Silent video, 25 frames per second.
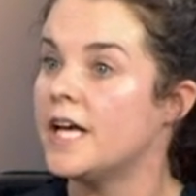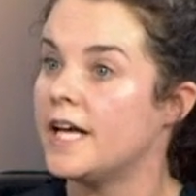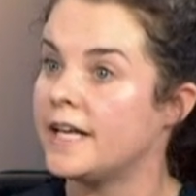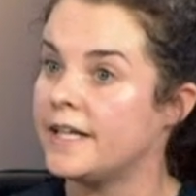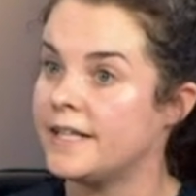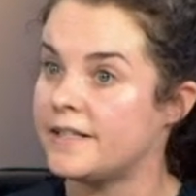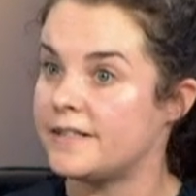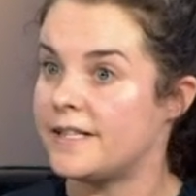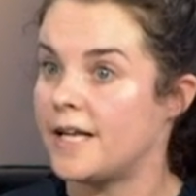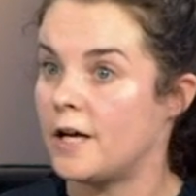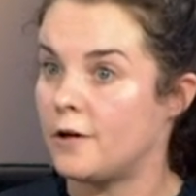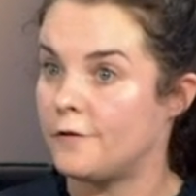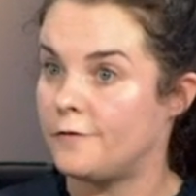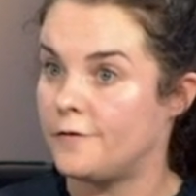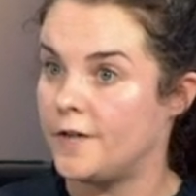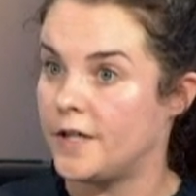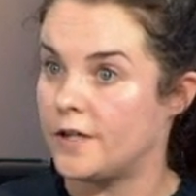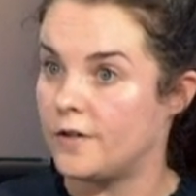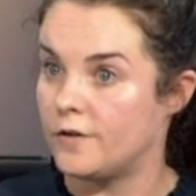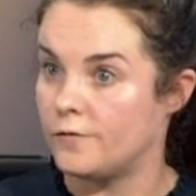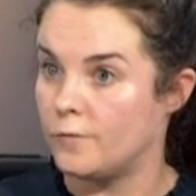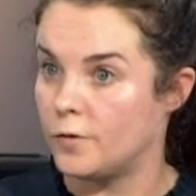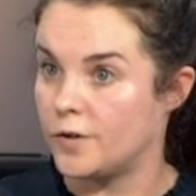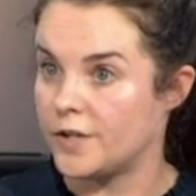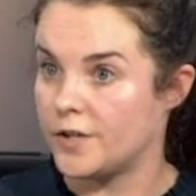and it's now a
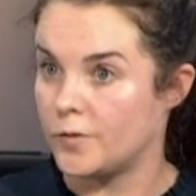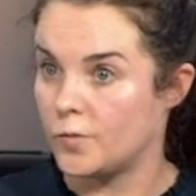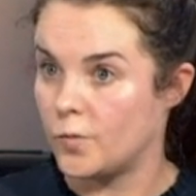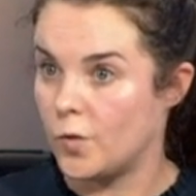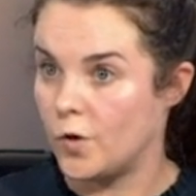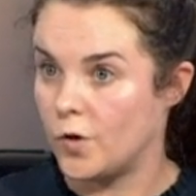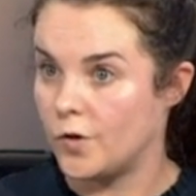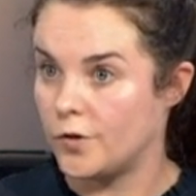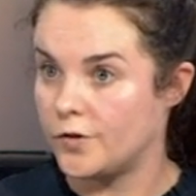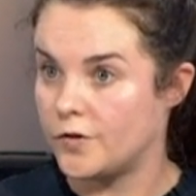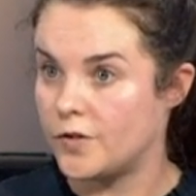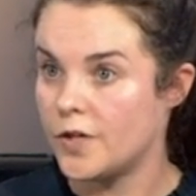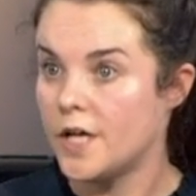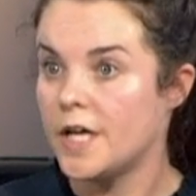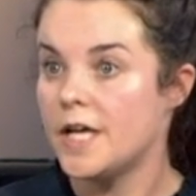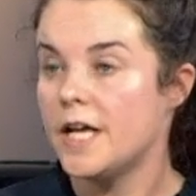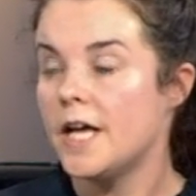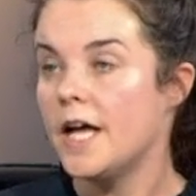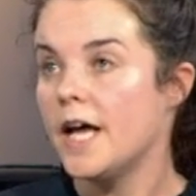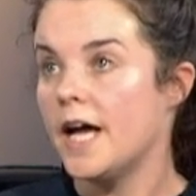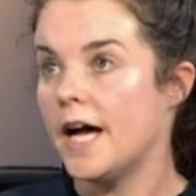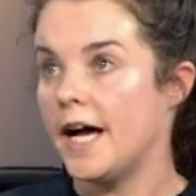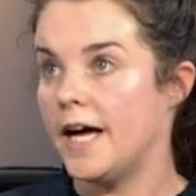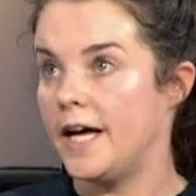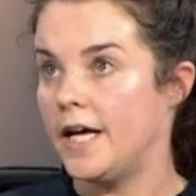fifth of what it was.
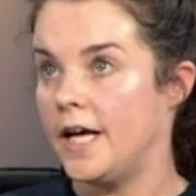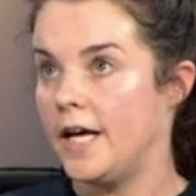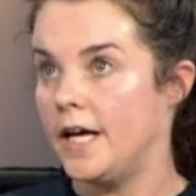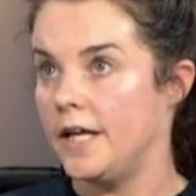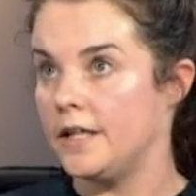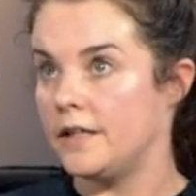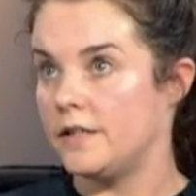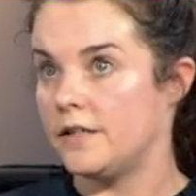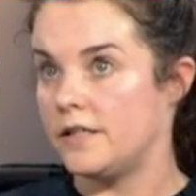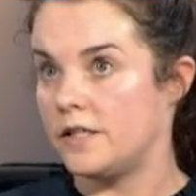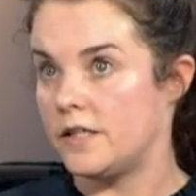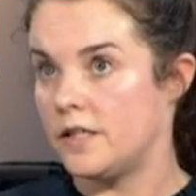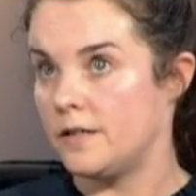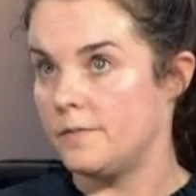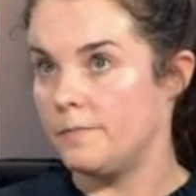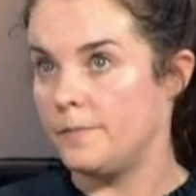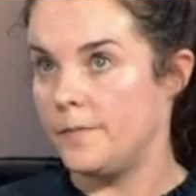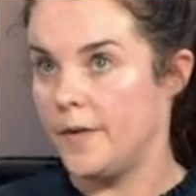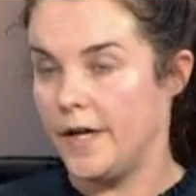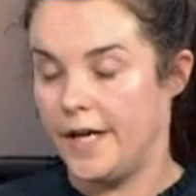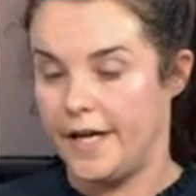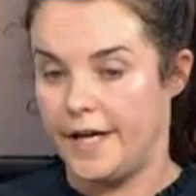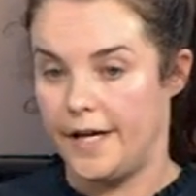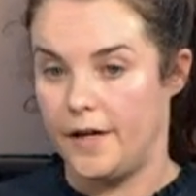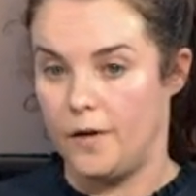
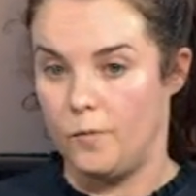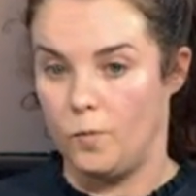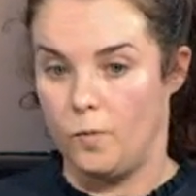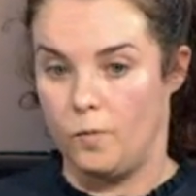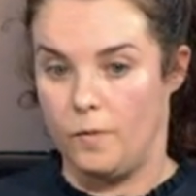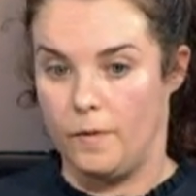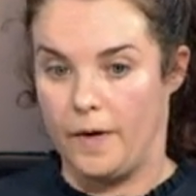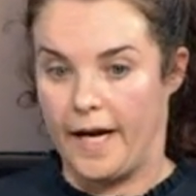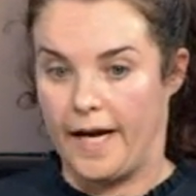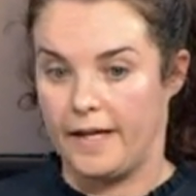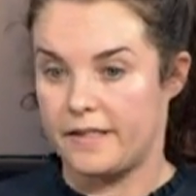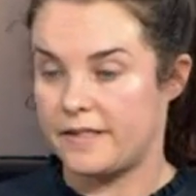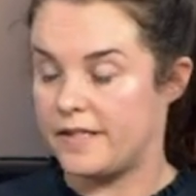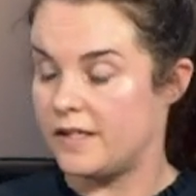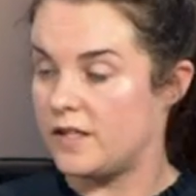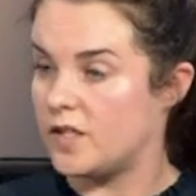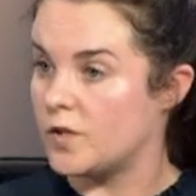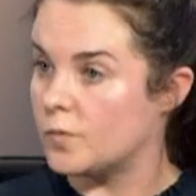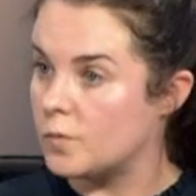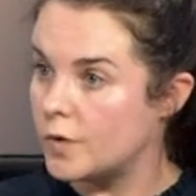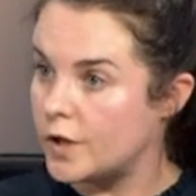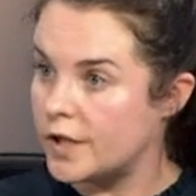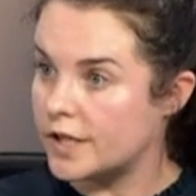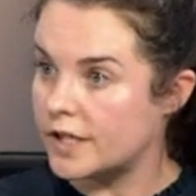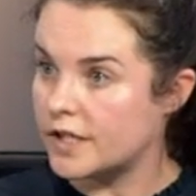Access to
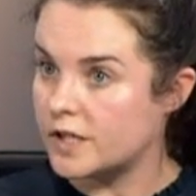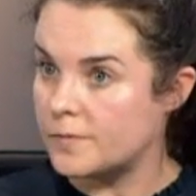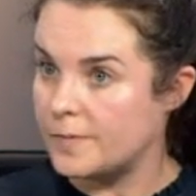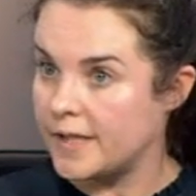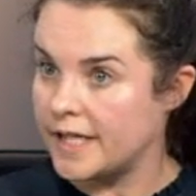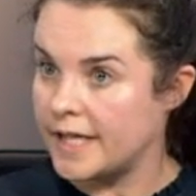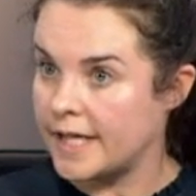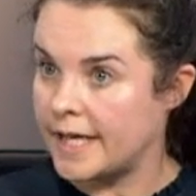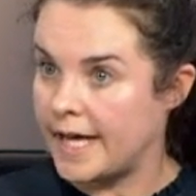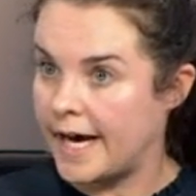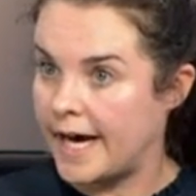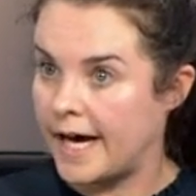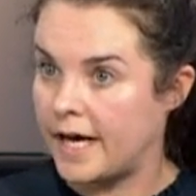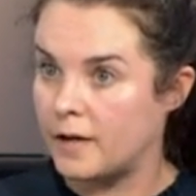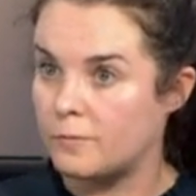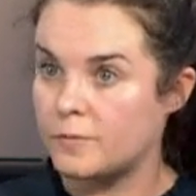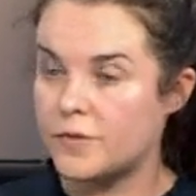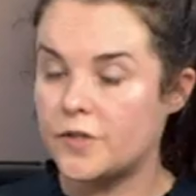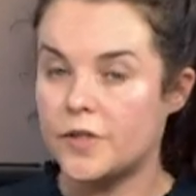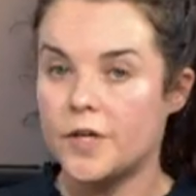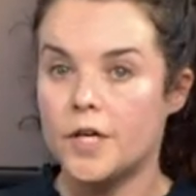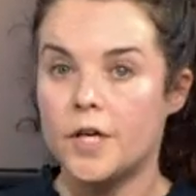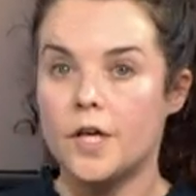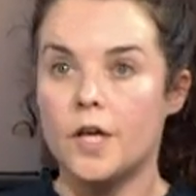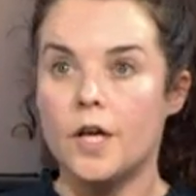work has been
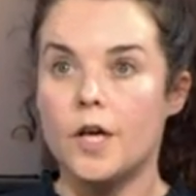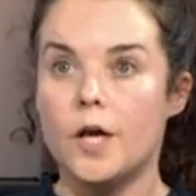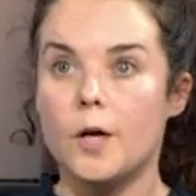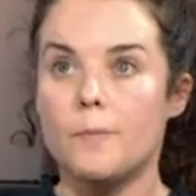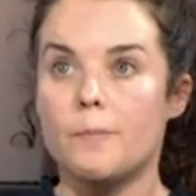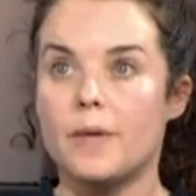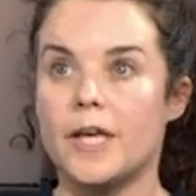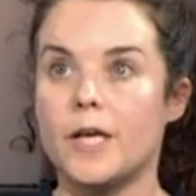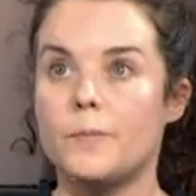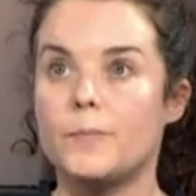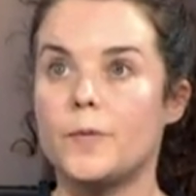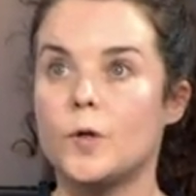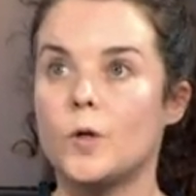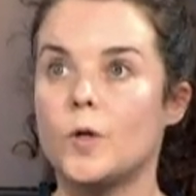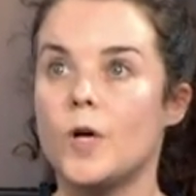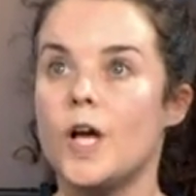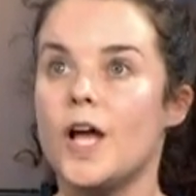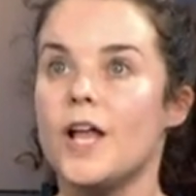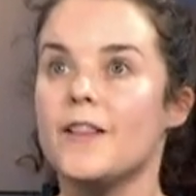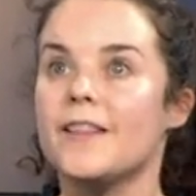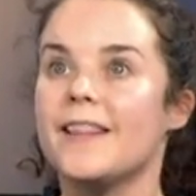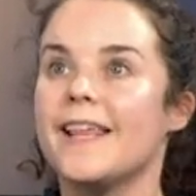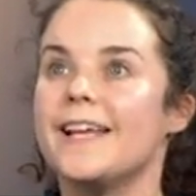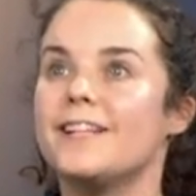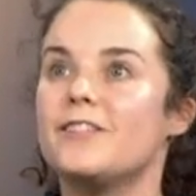capped. People,
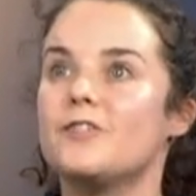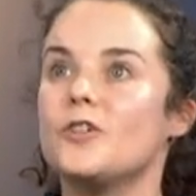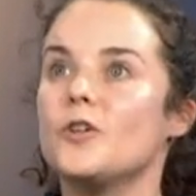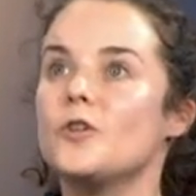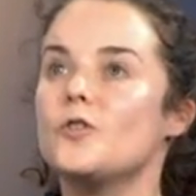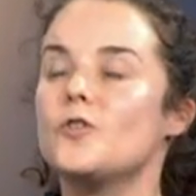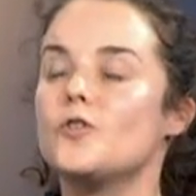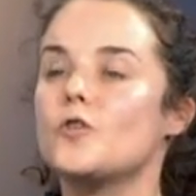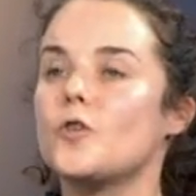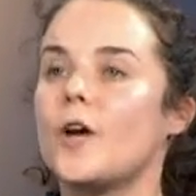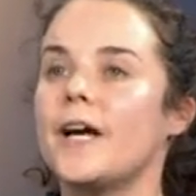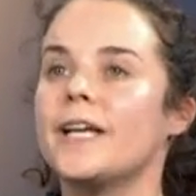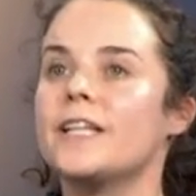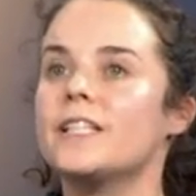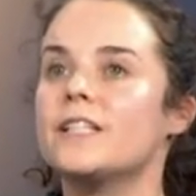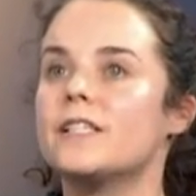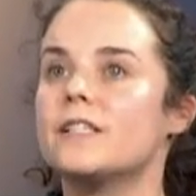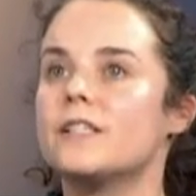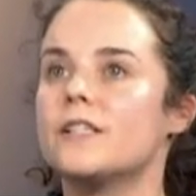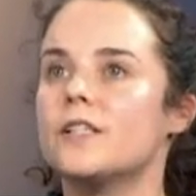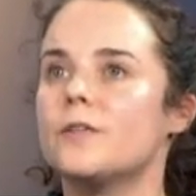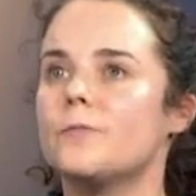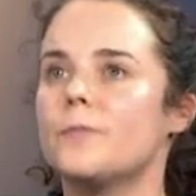they're just trying to,